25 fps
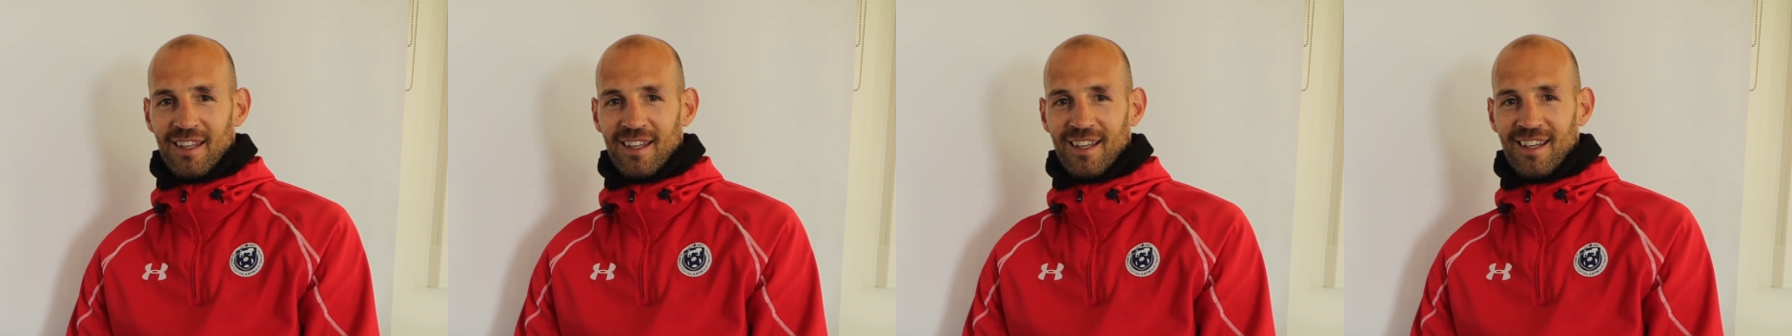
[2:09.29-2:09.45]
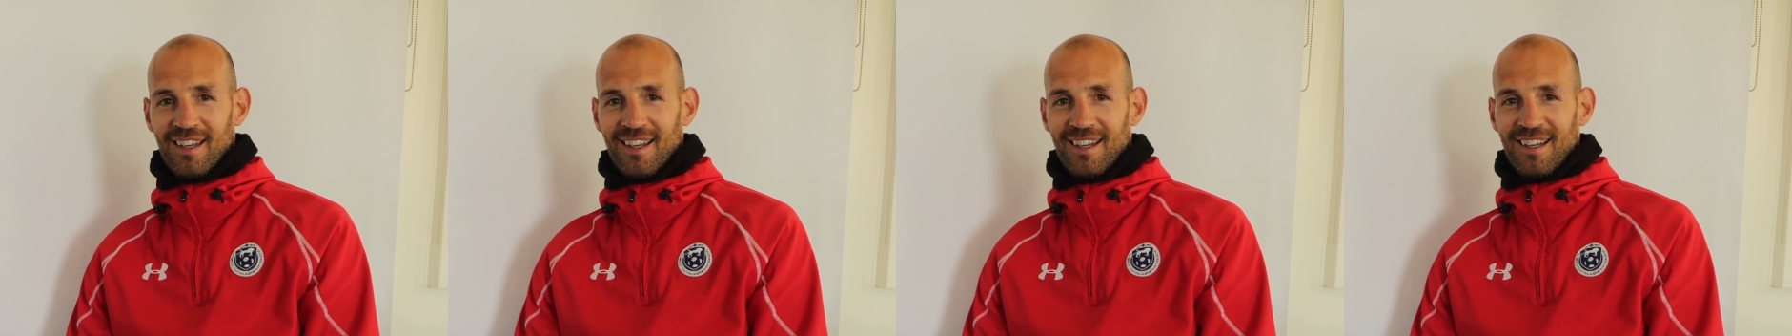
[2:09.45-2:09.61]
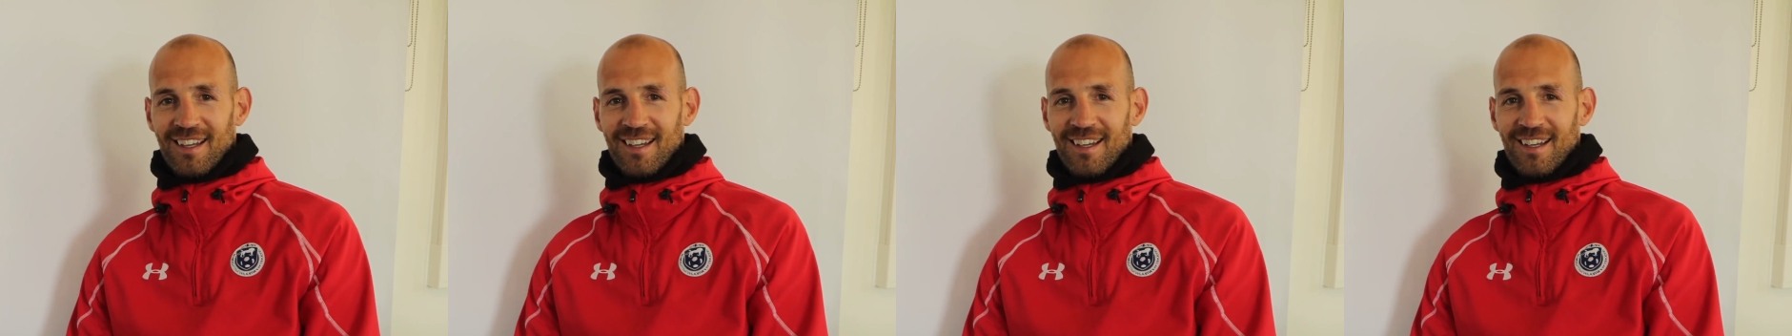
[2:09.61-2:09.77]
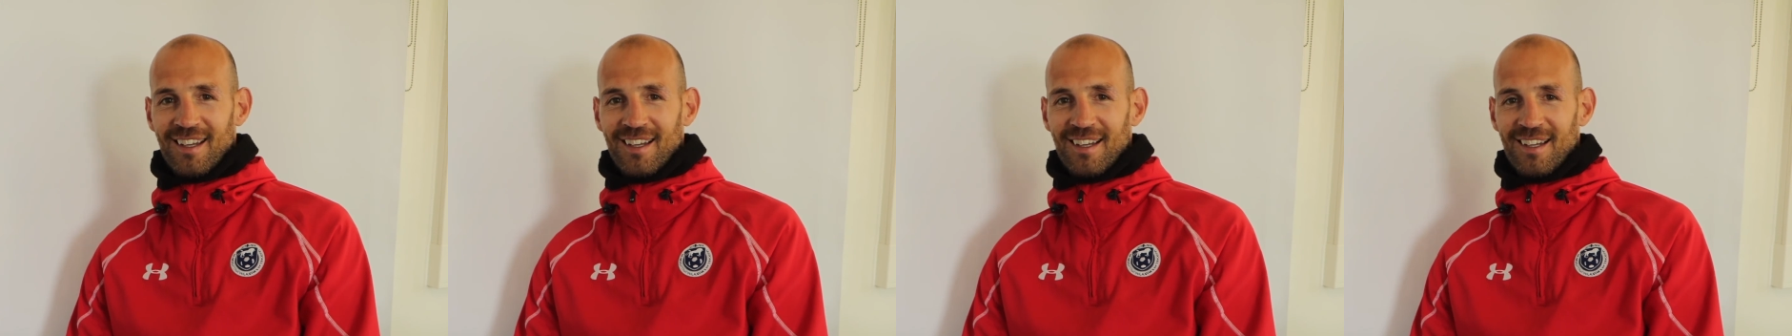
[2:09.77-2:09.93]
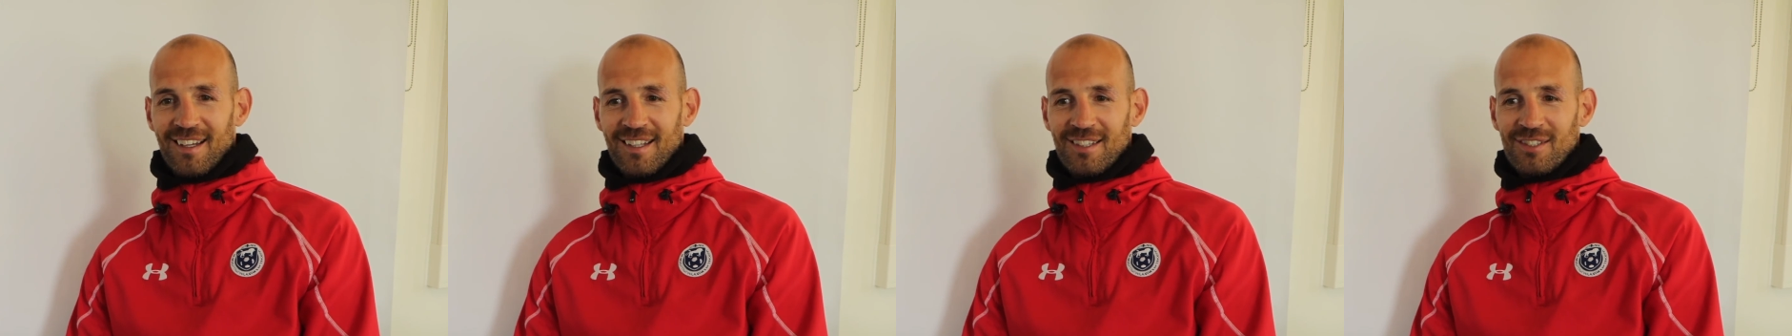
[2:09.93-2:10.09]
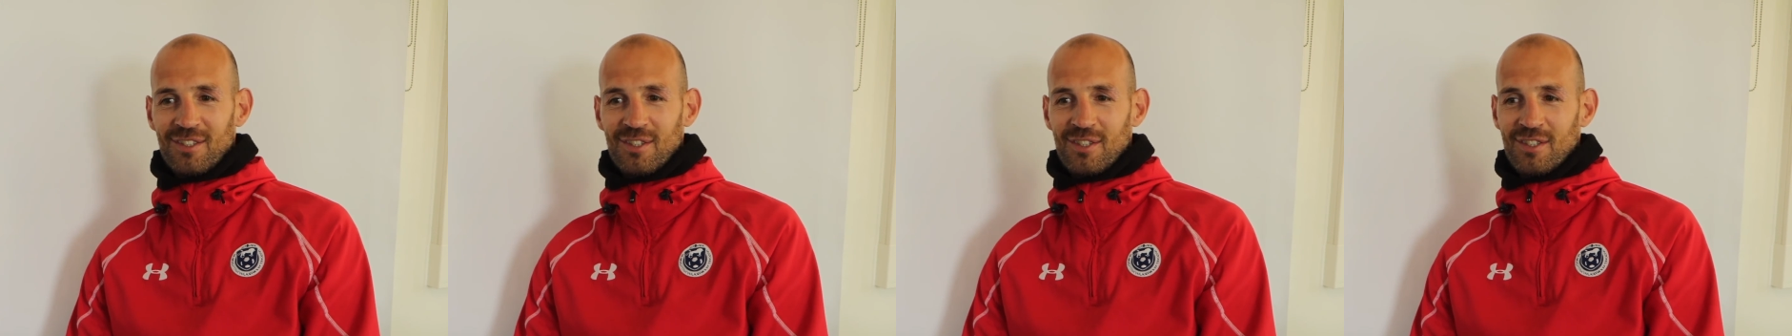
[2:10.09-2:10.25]

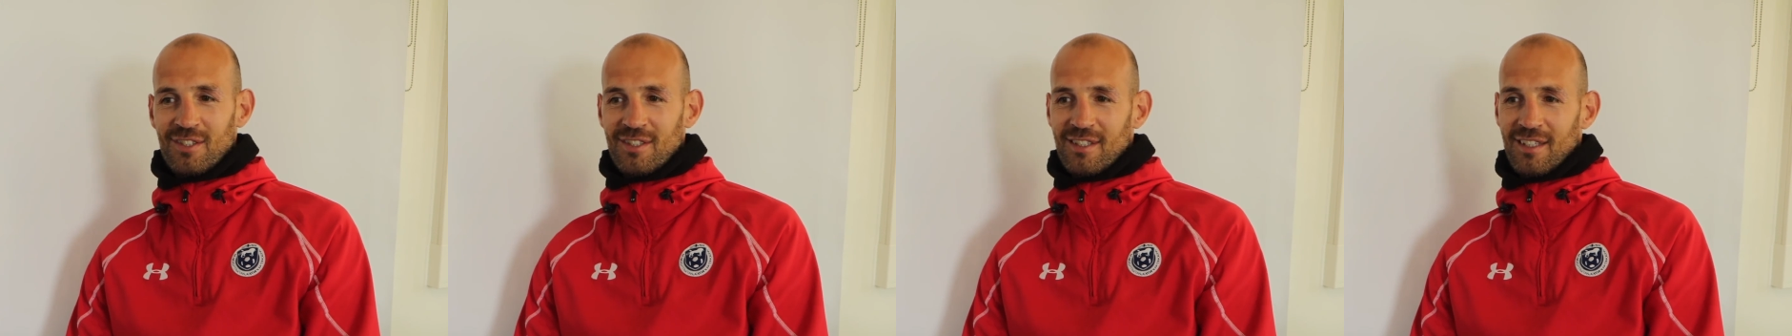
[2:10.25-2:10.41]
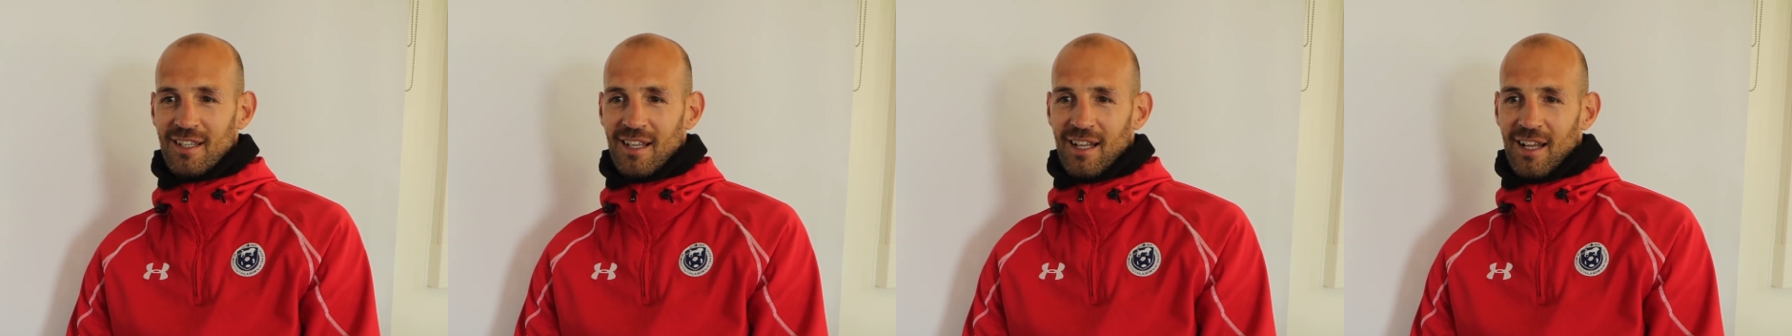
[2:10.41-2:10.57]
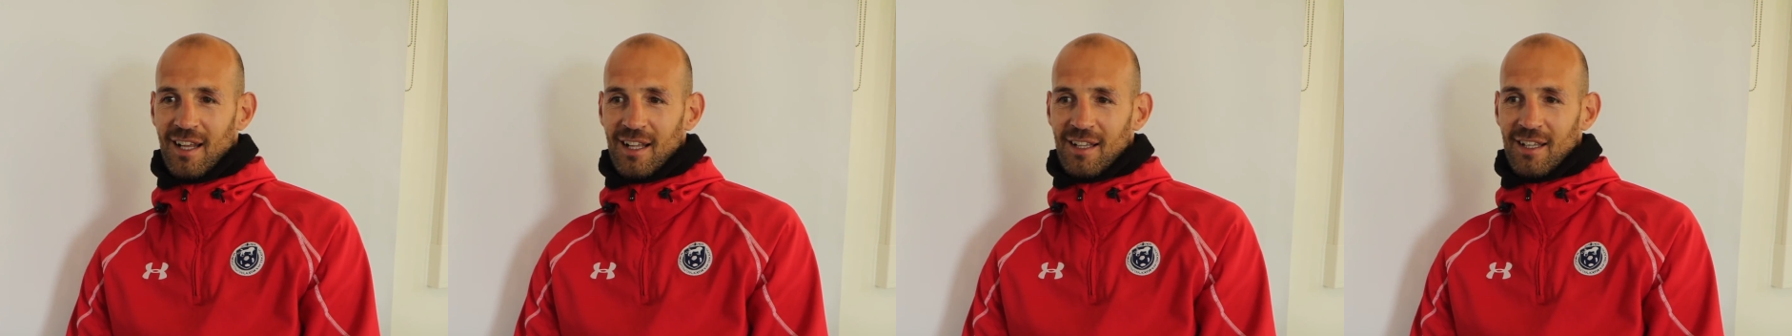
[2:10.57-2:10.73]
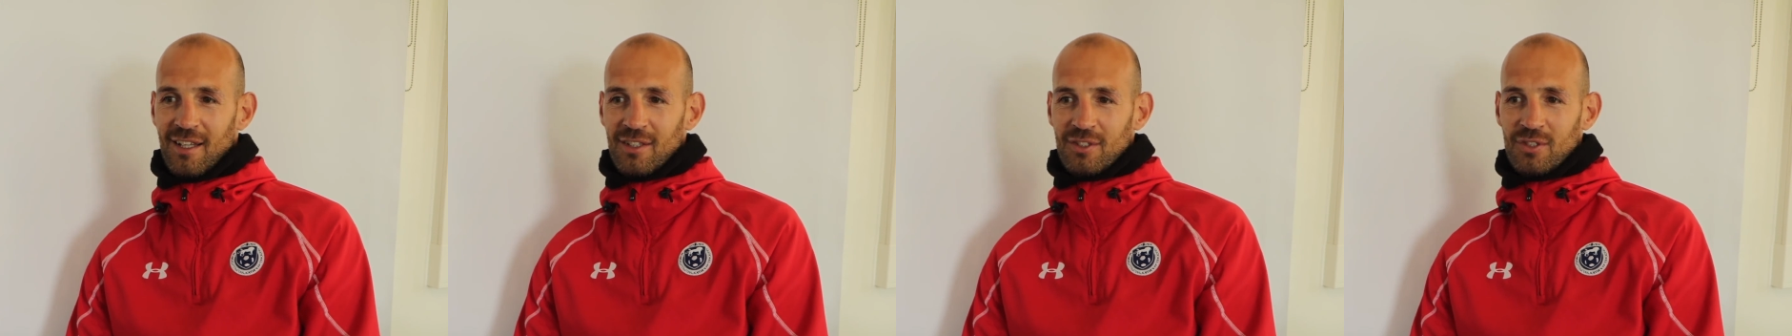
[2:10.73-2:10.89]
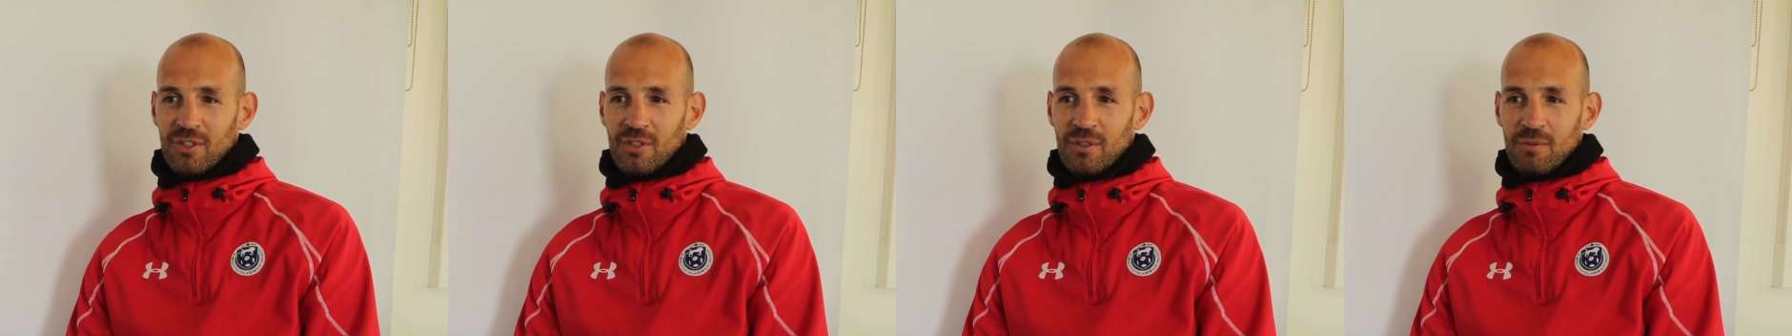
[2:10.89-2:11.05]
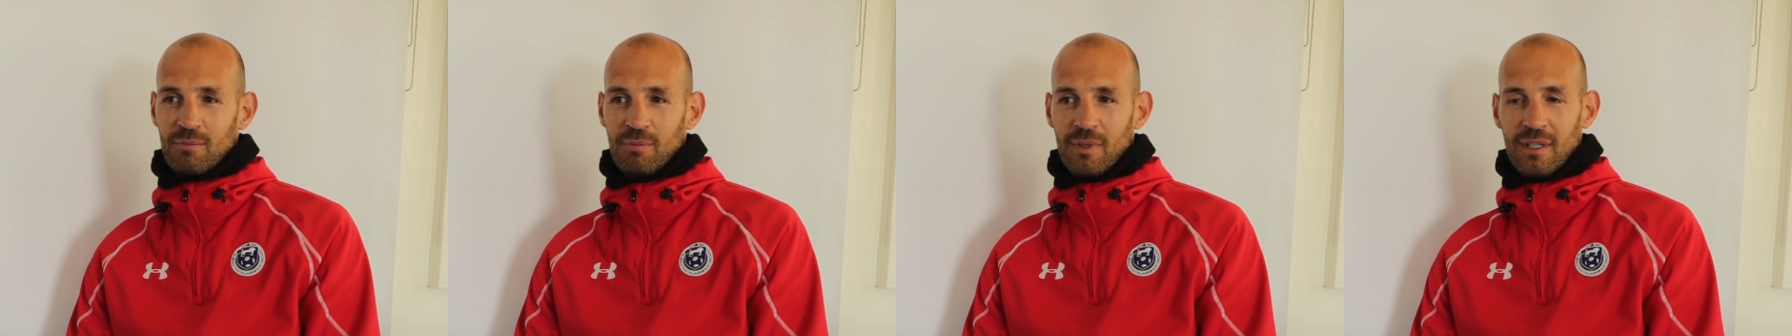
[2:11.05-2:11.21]
Uh, just let's
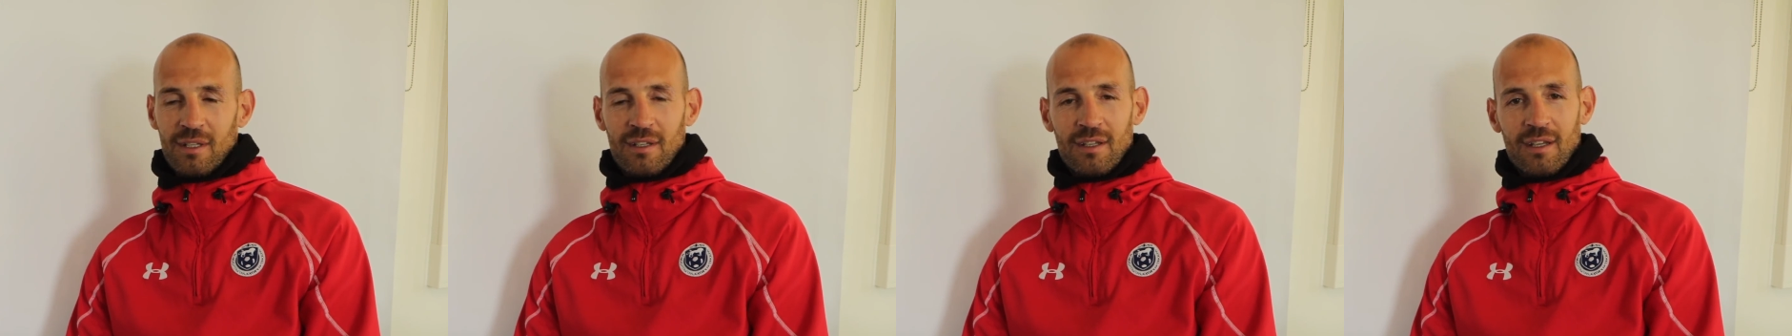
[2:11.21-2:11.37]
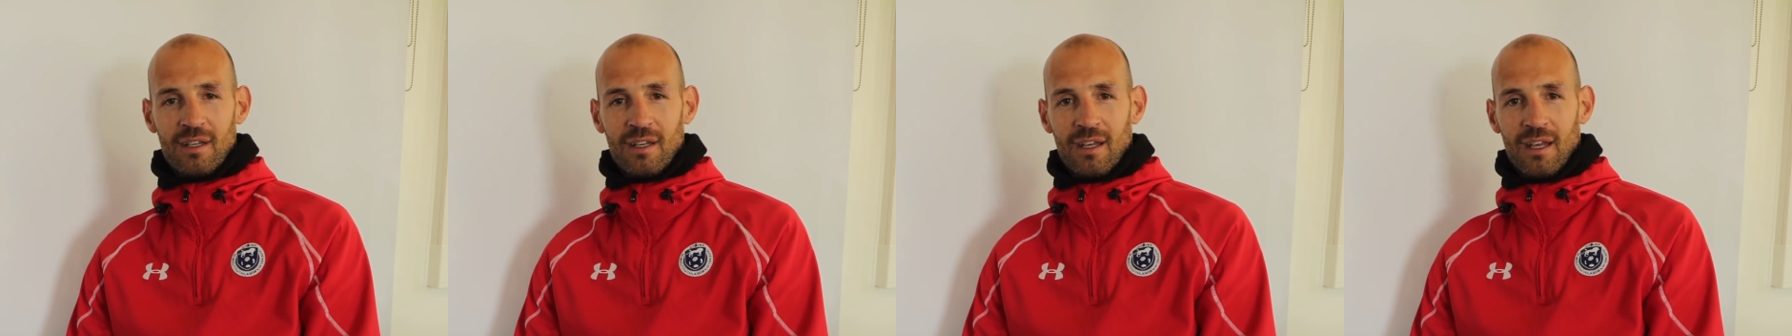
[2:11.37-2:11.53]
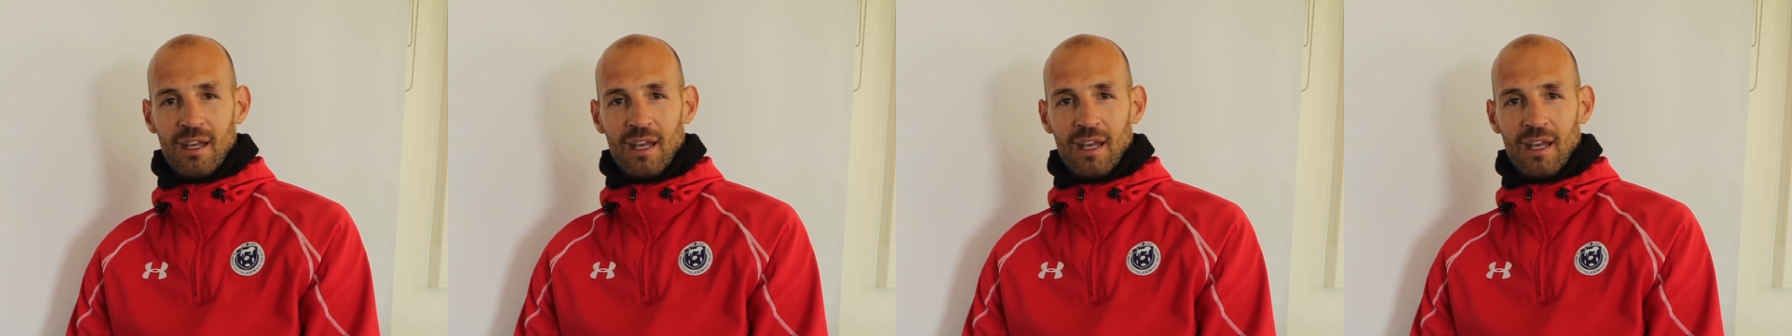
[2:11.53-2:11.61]
go and win the,